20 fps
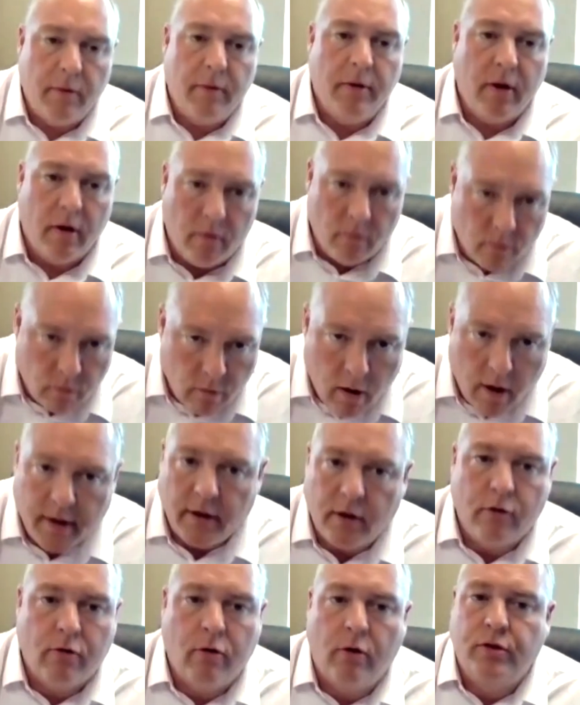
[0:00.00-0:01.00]
So
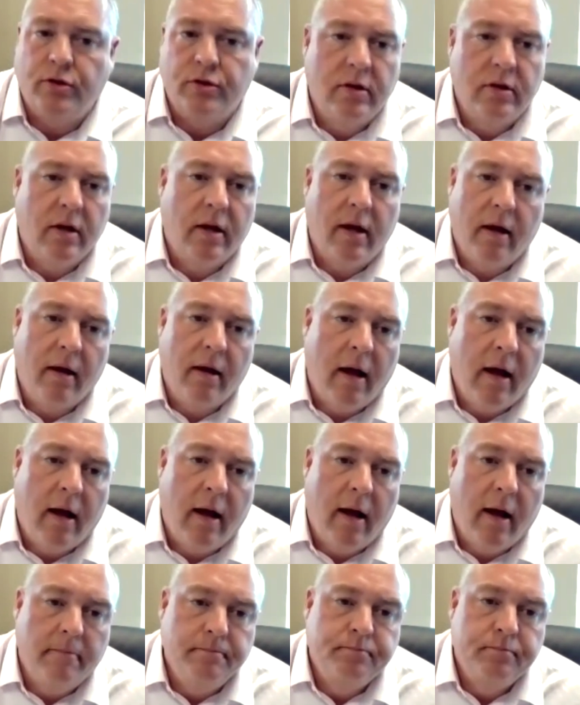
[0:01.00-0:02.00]
right across
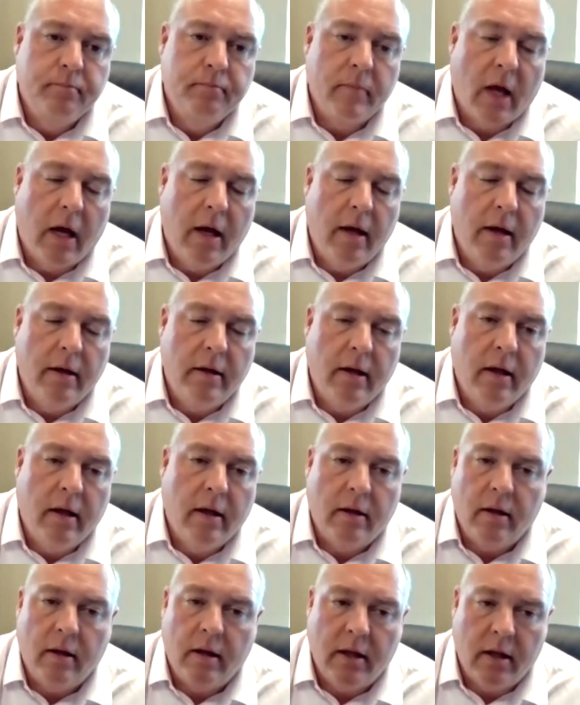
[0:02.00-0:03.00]
the
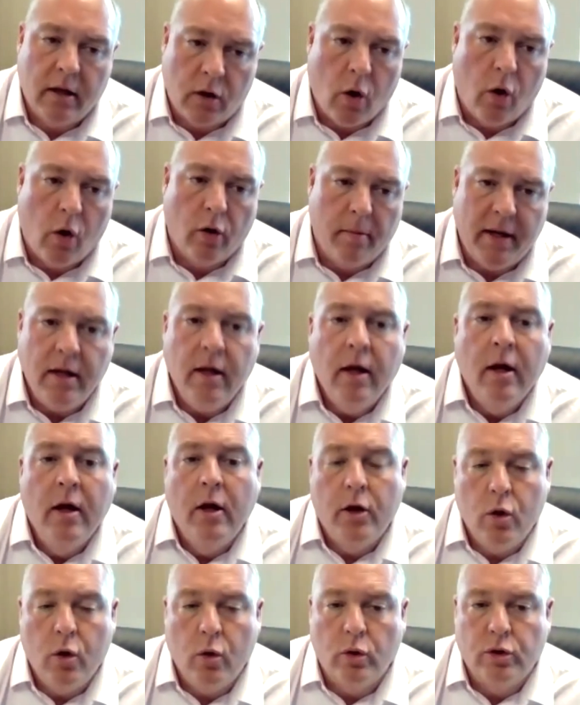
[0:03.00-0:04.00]

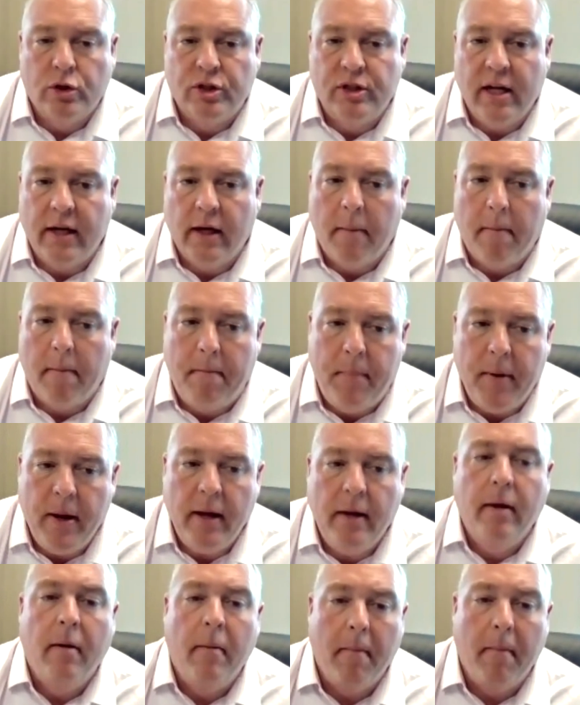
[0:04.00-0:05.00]
economy, you're seeing a
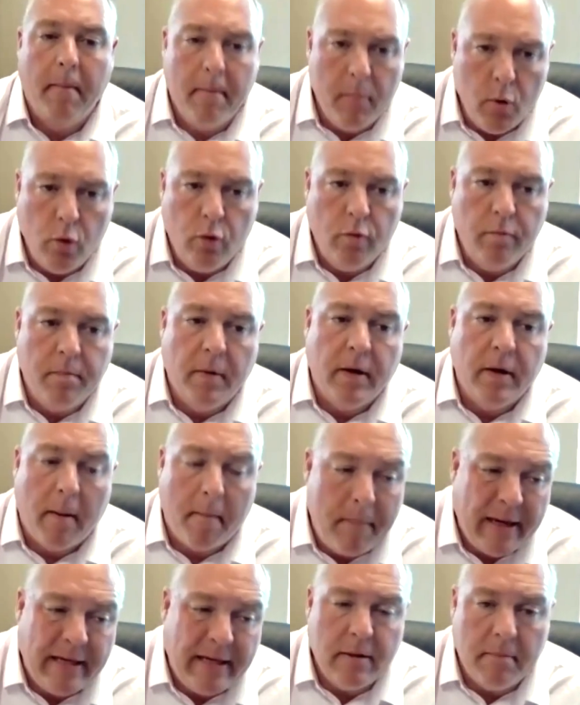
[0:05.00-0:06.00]
big
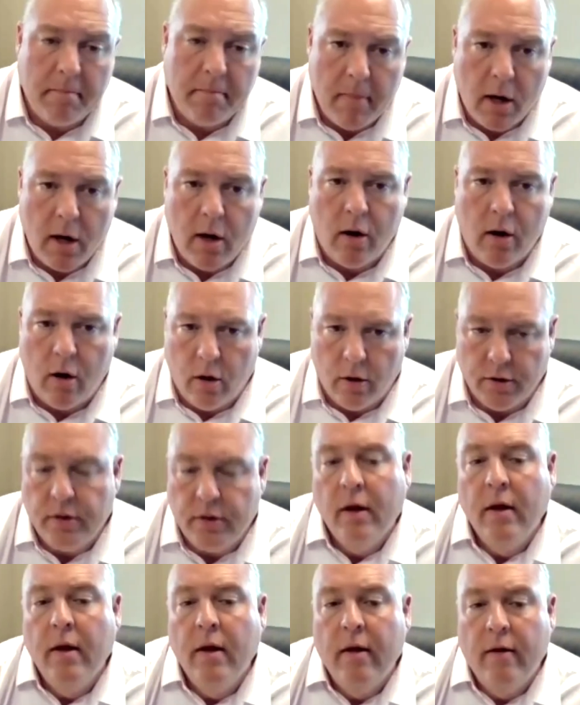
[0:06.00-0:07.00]
movement, a big
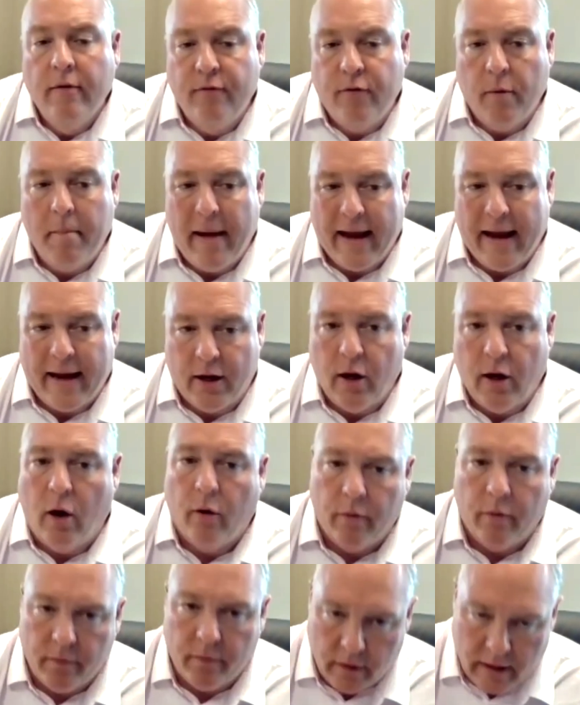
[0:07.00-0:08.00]
demand for
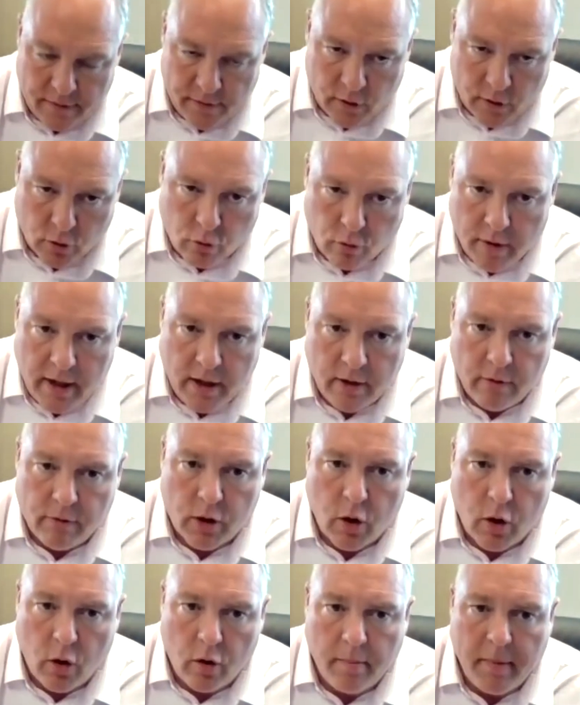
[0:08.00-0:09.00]
met coal. In the
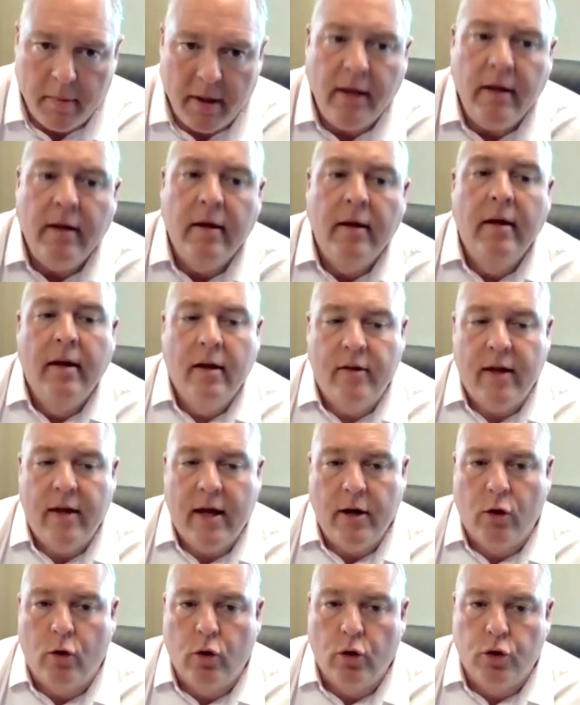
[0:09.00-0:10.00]
greener economy,
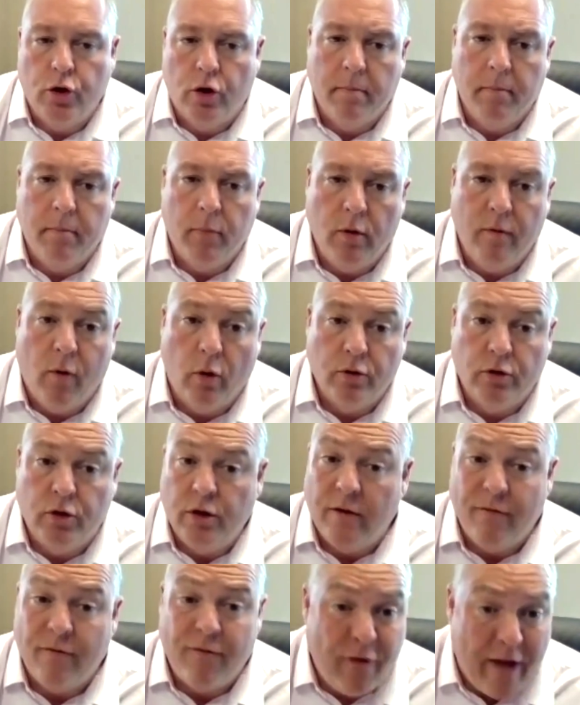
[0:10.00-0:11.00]
then of course you can move
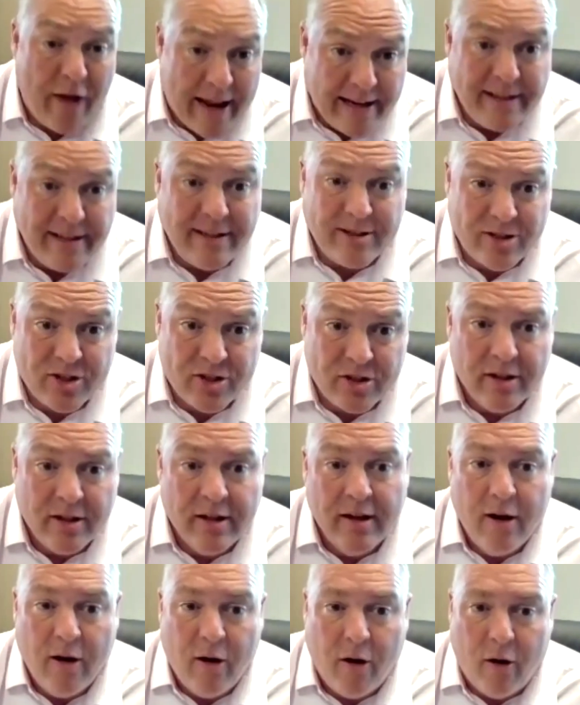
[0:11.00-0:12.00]
on to
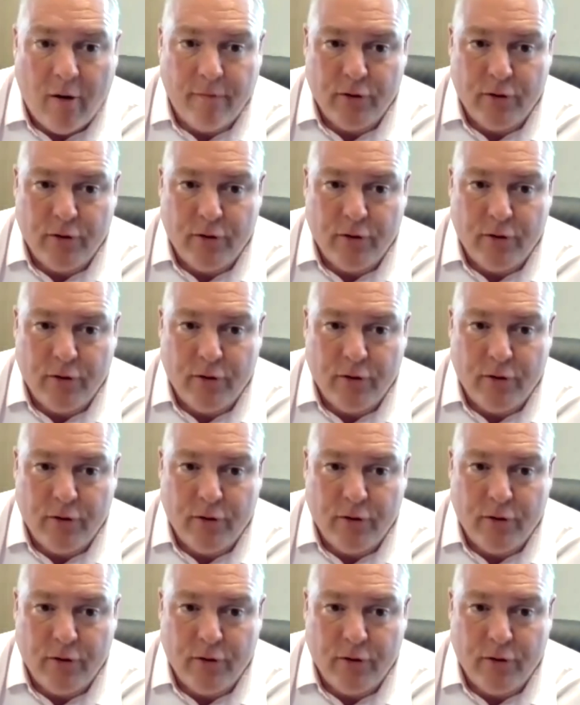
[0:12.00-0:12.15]
defense.